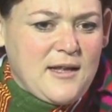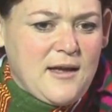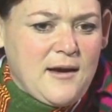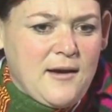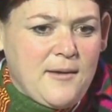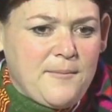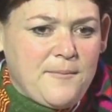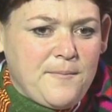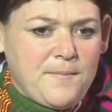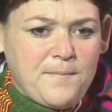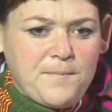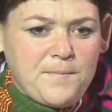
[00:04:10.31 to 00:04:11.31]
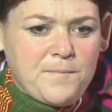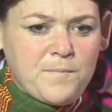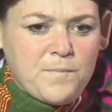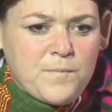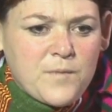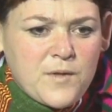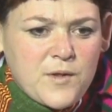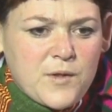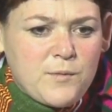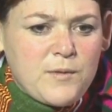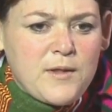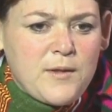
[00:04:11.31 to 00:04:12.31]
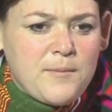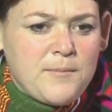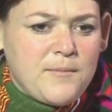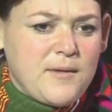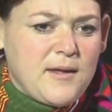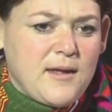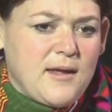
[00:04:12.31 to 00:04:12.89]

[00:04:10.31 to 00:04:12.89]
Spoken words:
the rhythm,